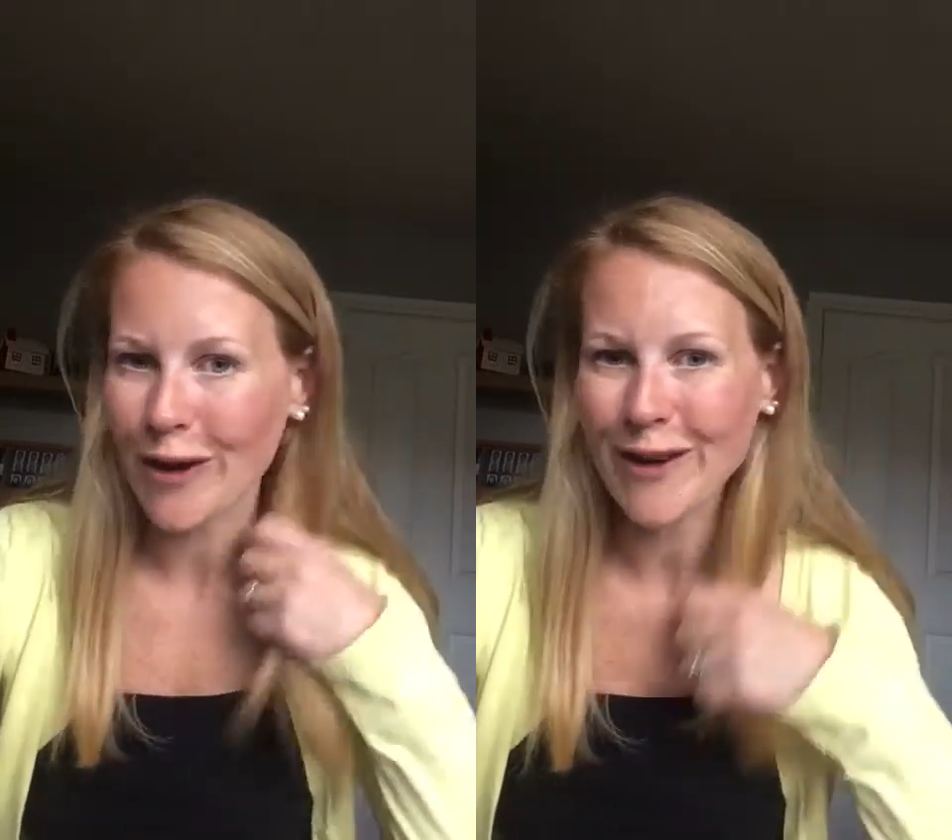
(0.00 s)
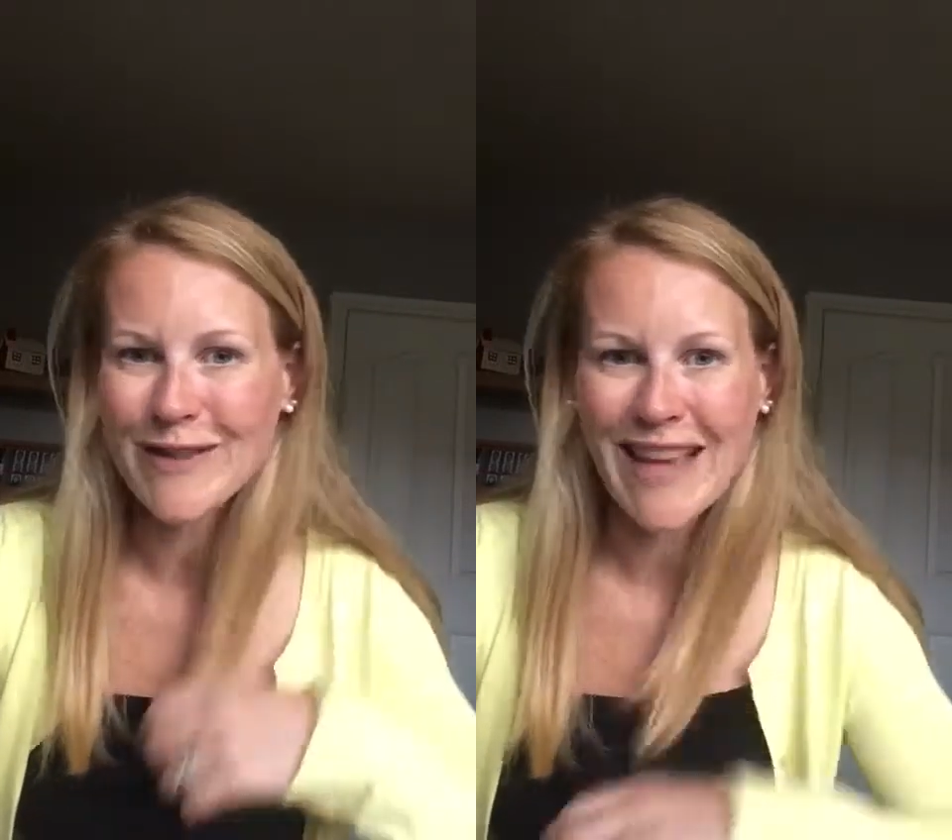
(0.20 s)

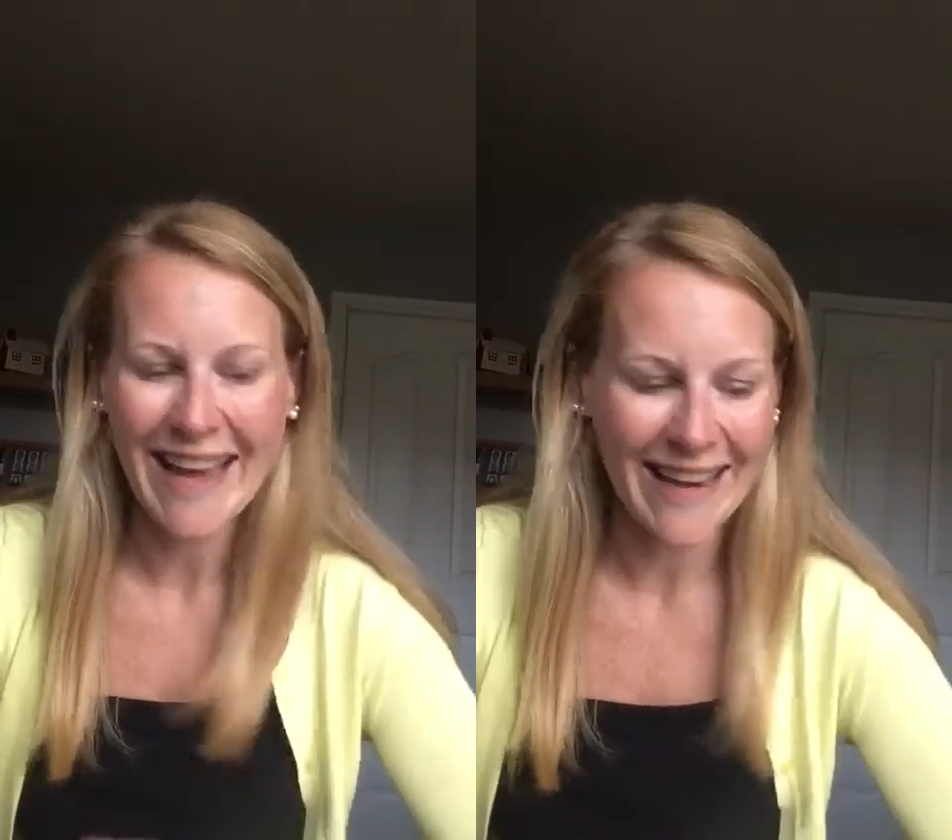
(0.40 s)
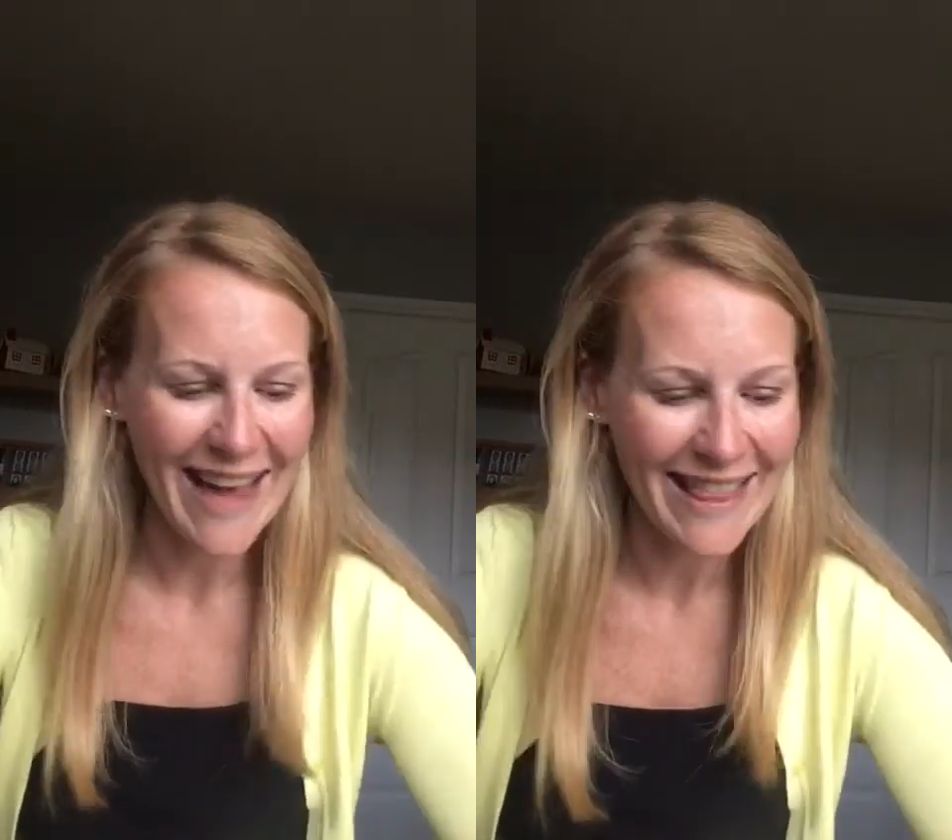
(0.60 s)
out of
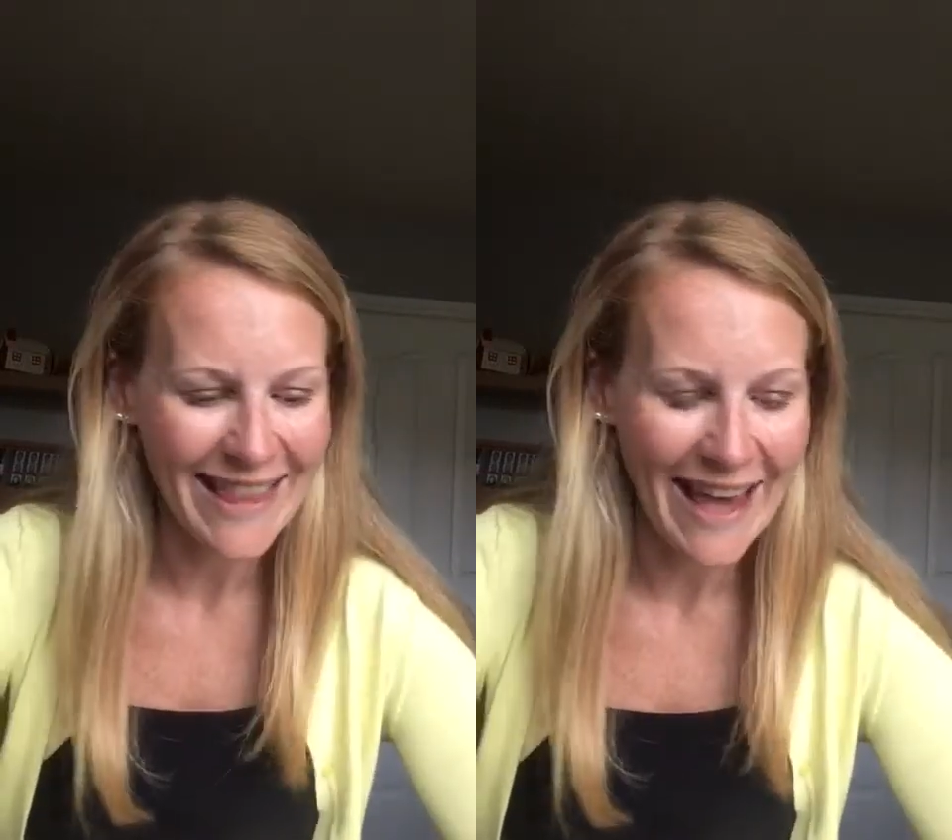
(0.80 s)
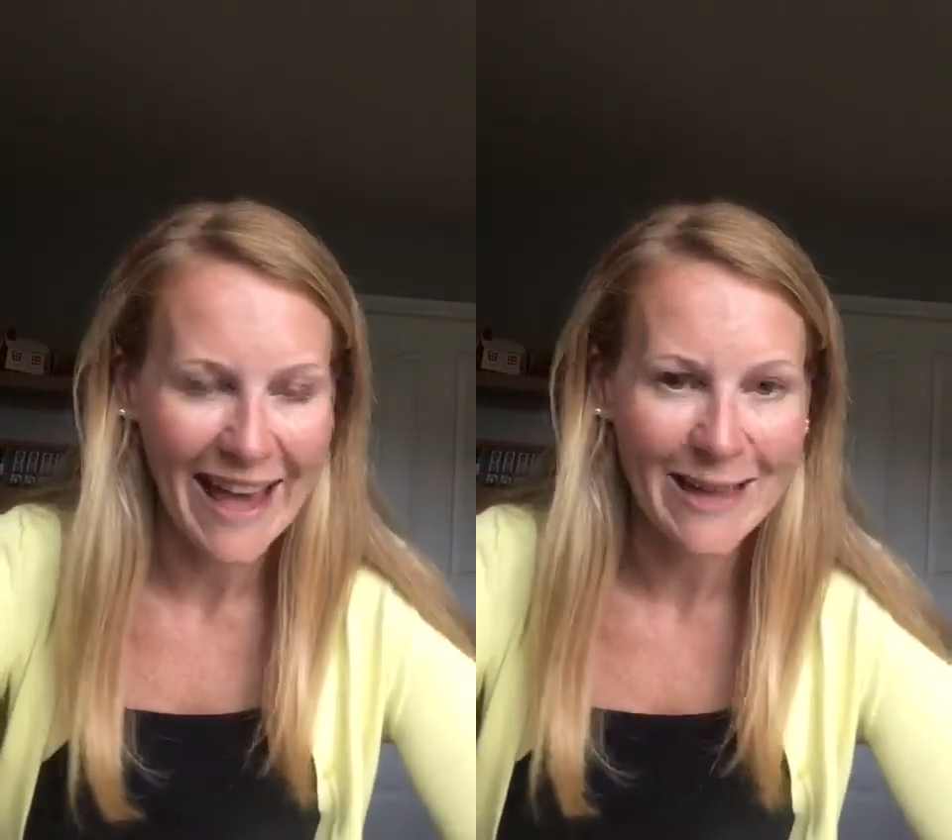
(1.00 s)
10 at
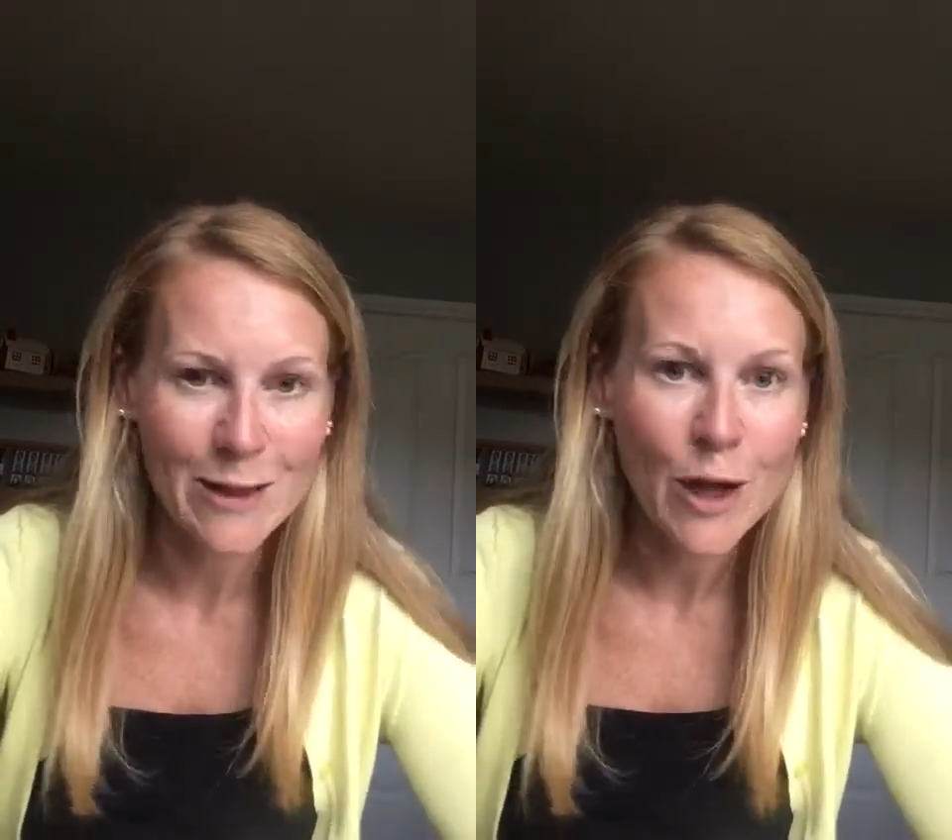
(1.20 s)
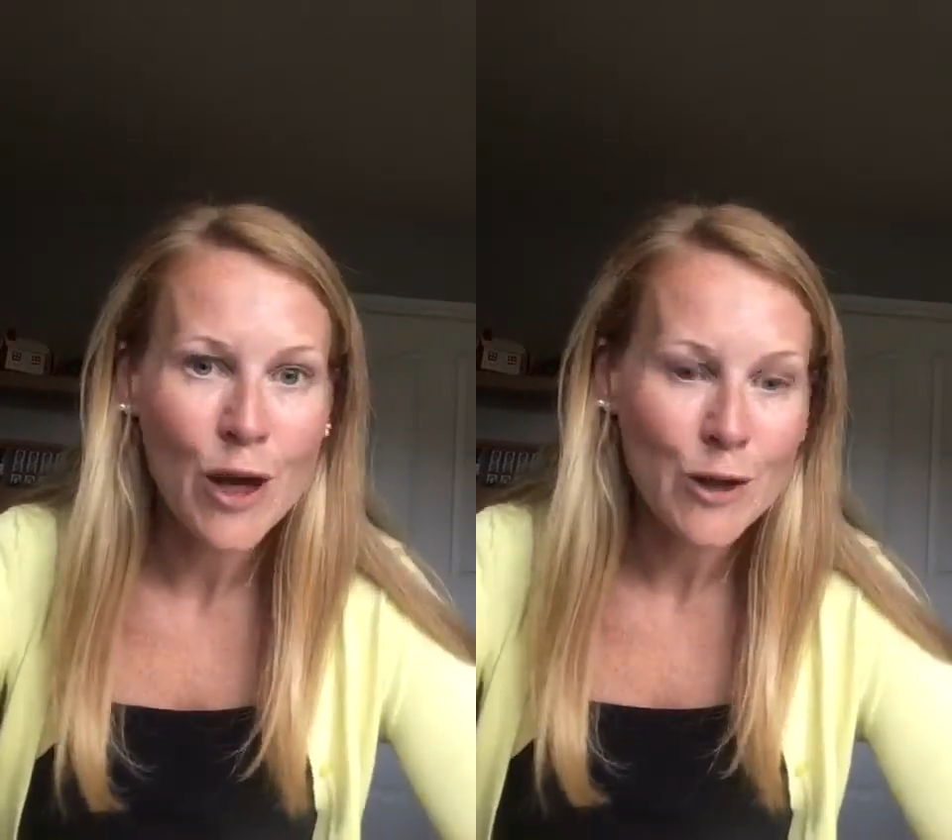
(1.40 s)
the end.